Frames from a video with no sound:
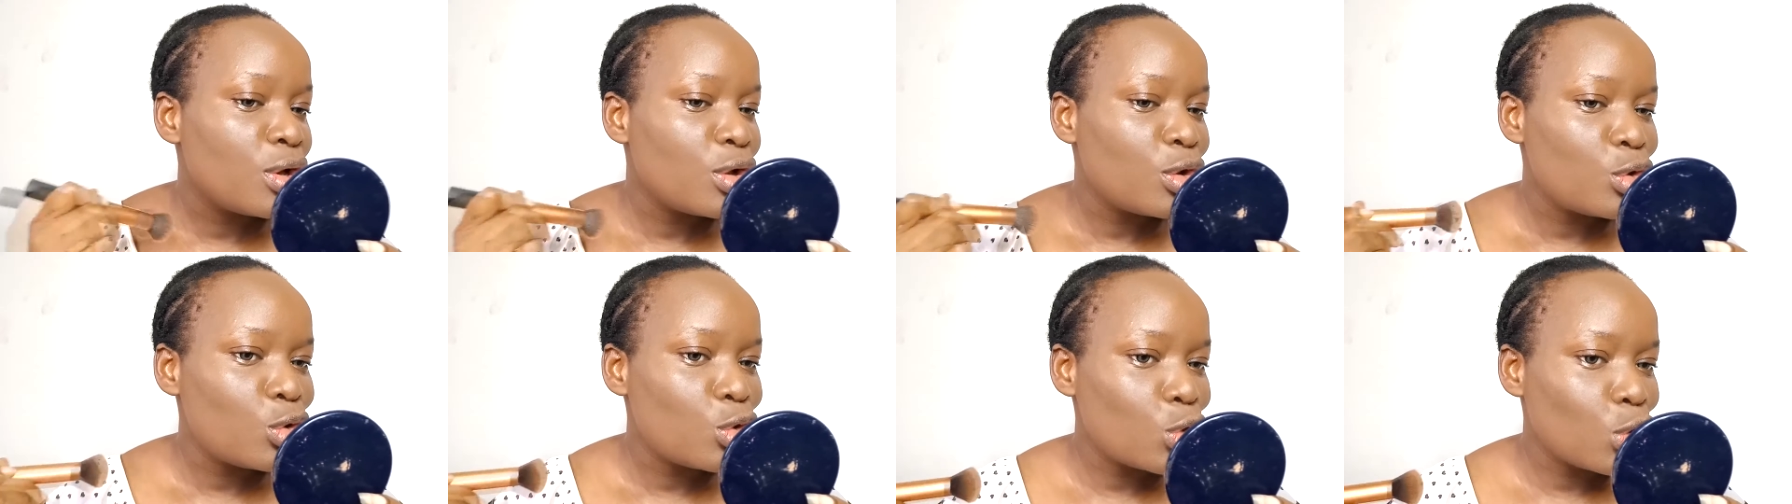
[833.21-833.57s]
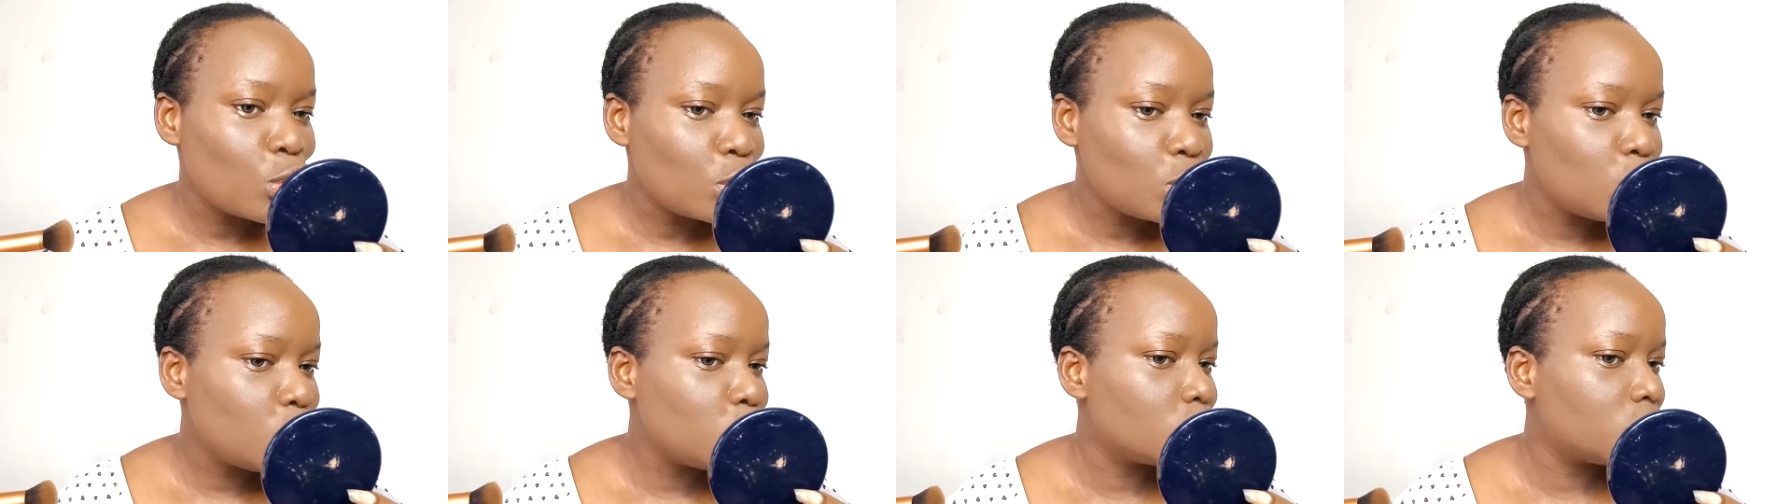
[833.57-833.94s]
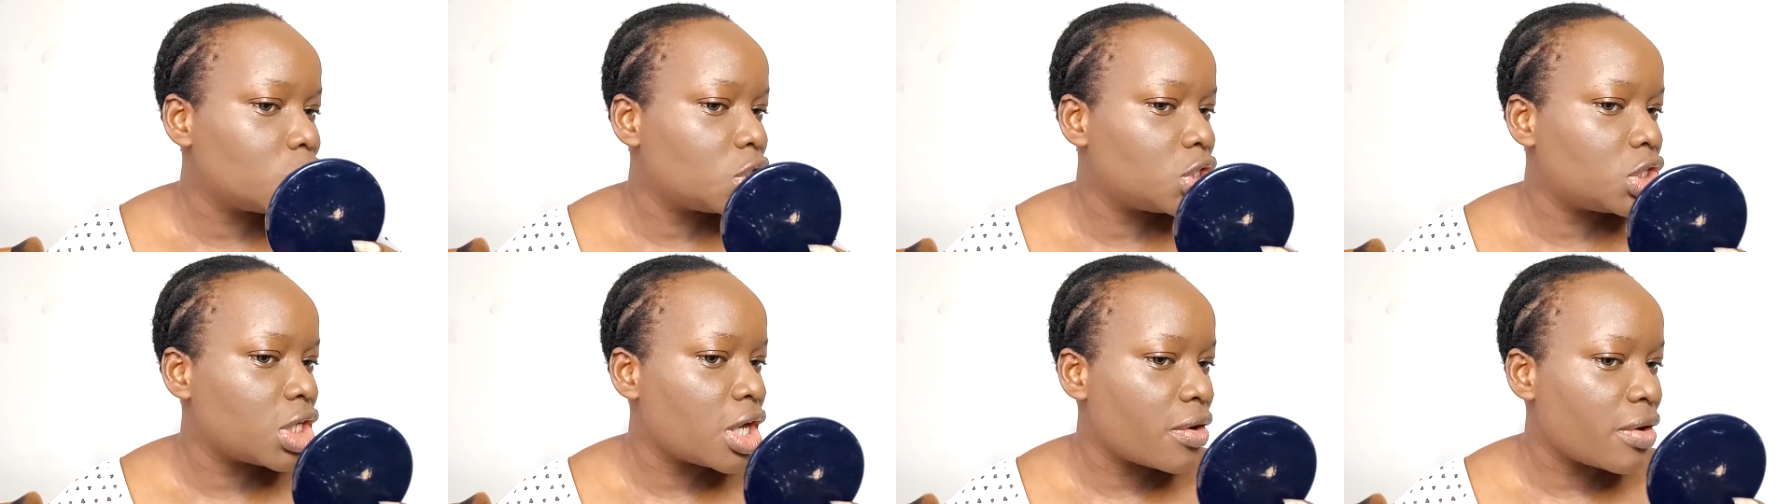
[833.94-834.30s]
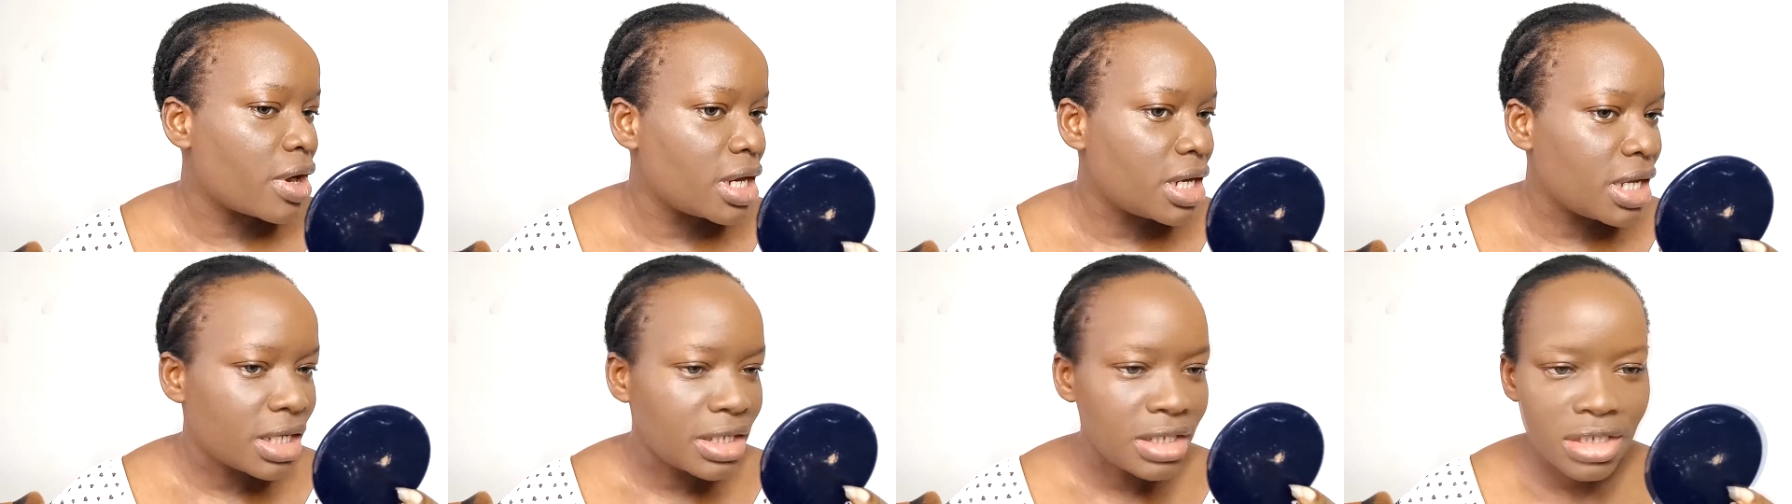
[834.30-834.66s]
none looks
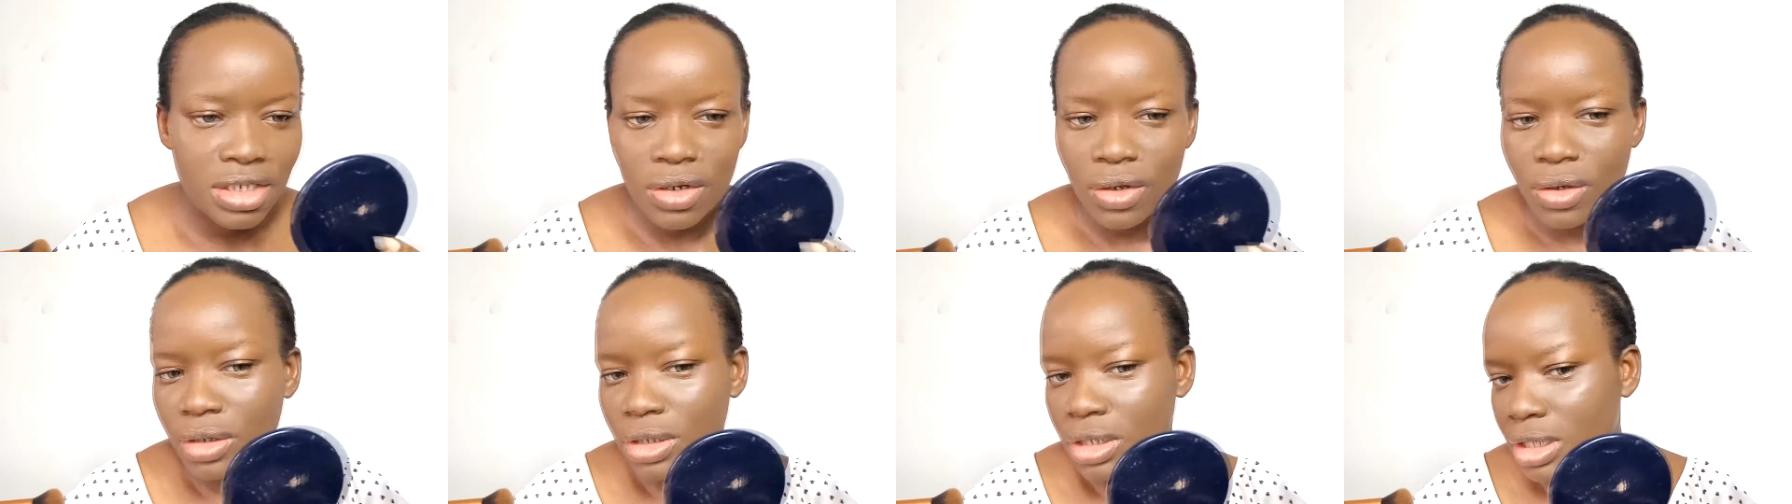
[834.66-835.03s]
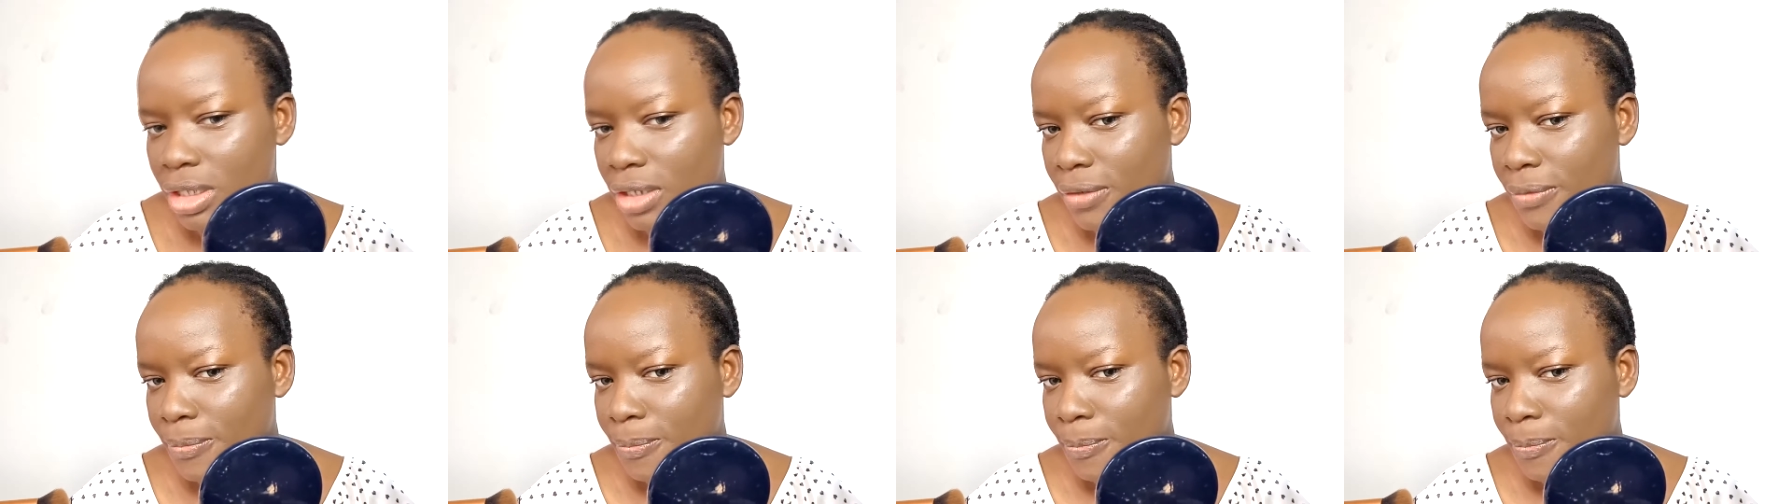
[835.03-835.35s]
sheerer than the other.